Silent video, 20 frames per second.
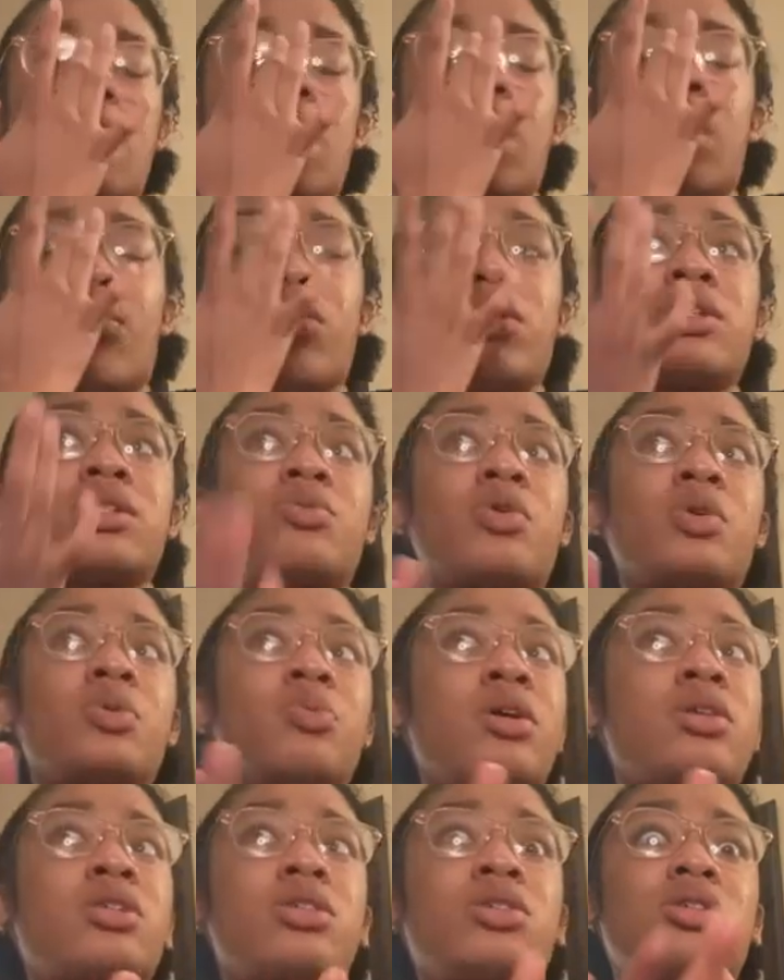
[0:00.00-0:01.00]
Whereas most
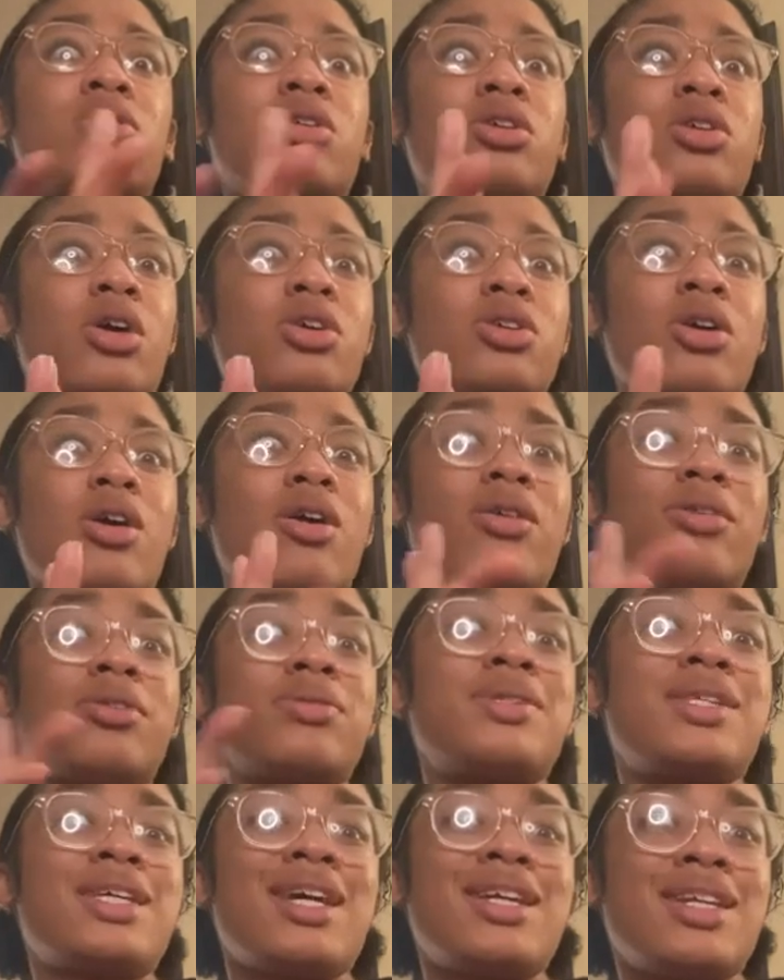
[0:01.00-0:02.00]
places charge y'all
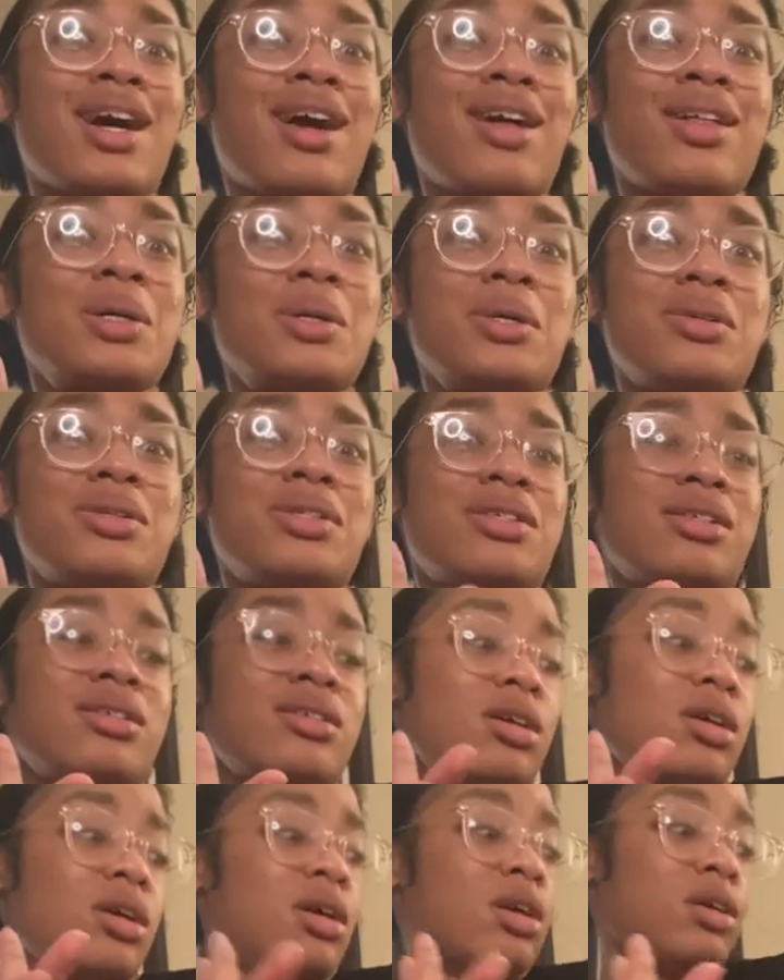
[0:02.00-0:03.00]
$10
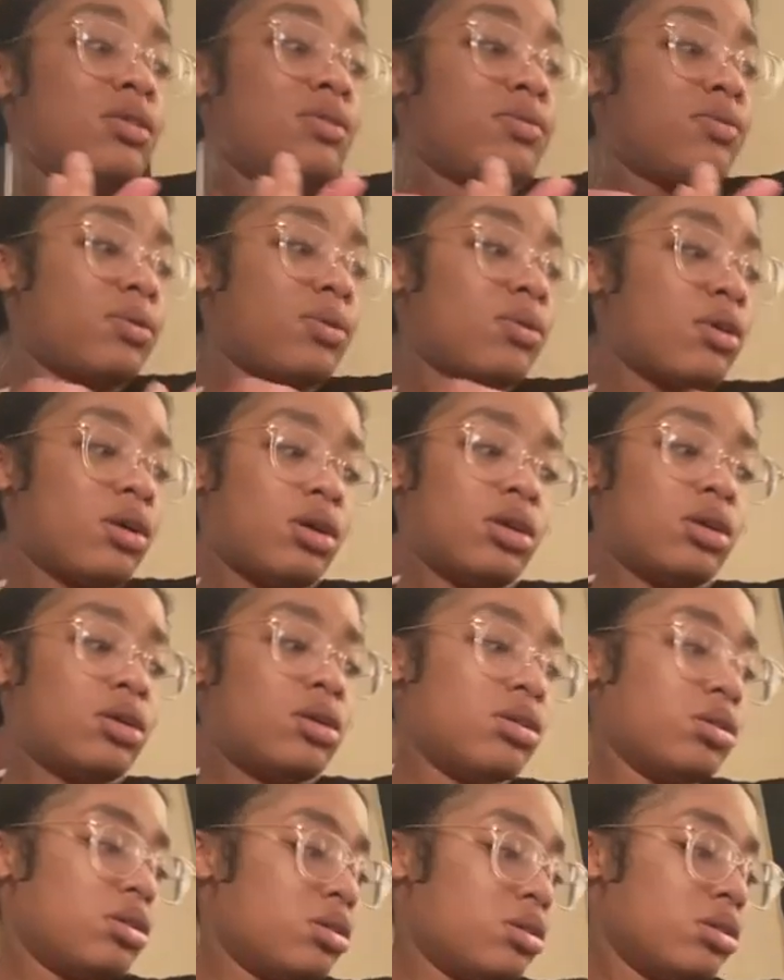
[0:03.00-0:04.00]
for
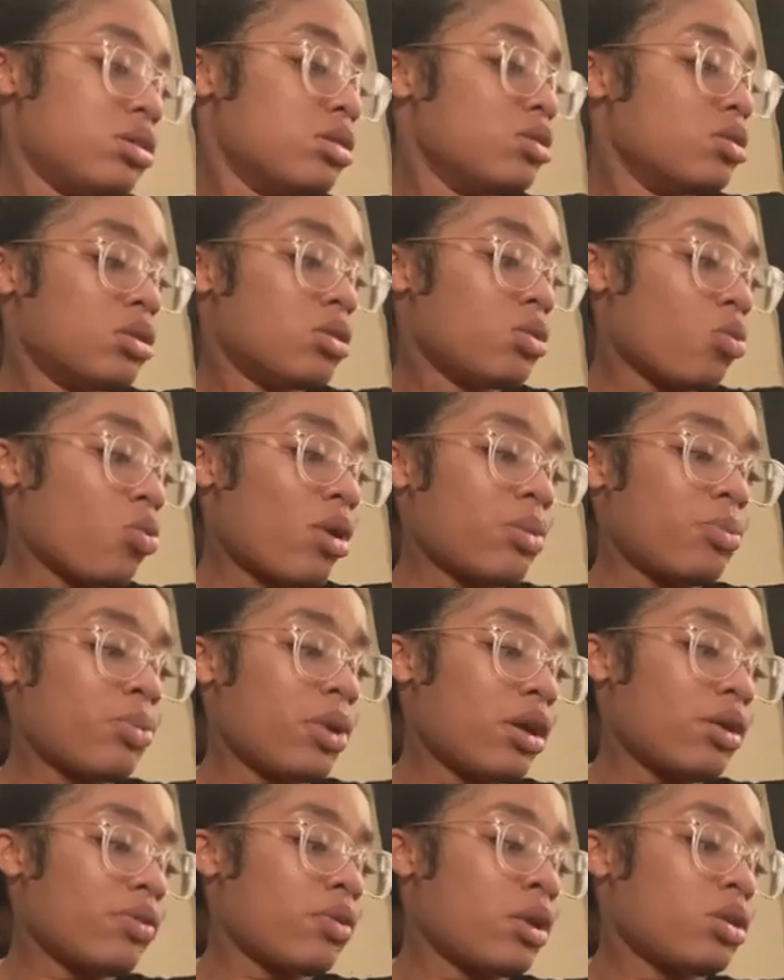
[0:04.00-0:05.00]
one
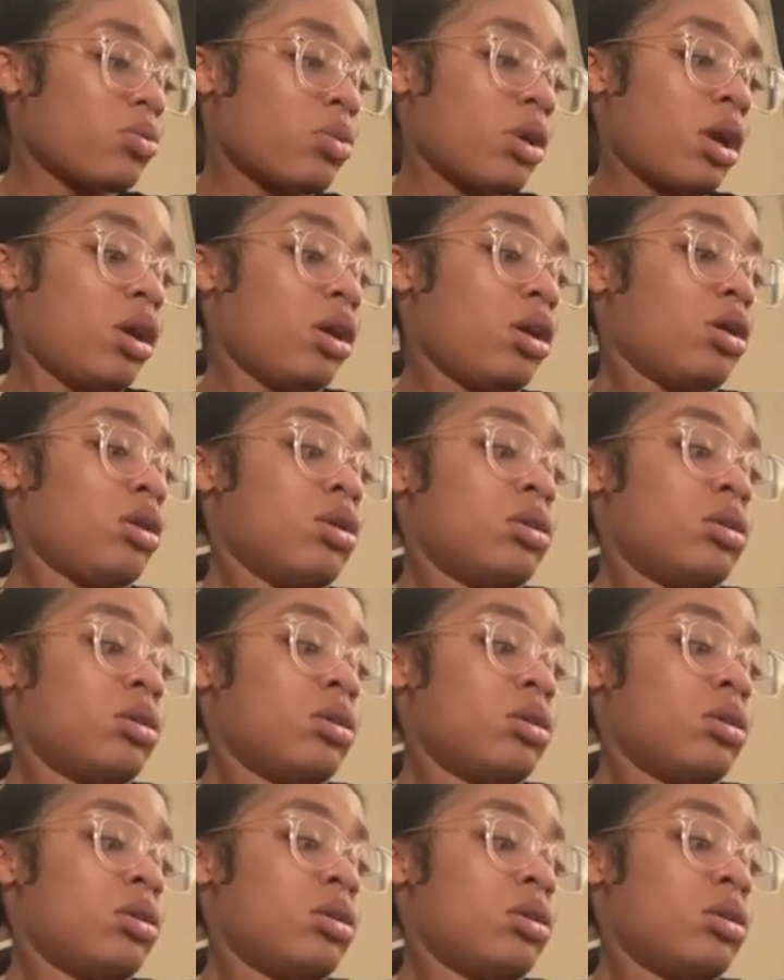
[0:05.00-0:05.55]
pair of underwear.